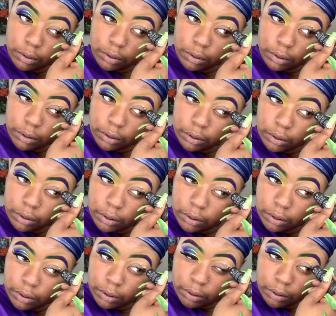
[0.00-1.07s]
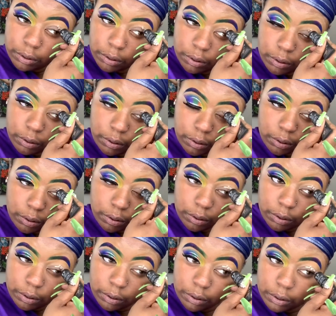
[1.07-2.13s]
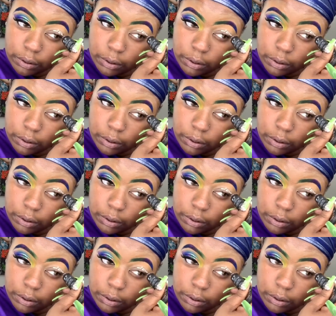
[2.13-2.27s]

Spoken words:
So we're going to go ahead and add the P.